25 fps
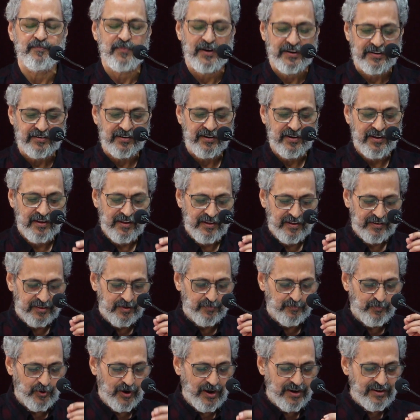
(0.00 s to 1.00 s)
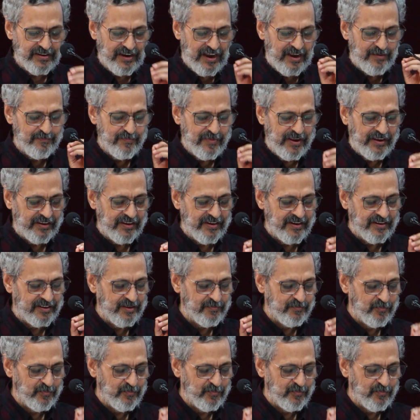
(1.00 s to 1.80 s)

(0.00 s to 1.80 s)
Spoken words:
But the point I'm making at the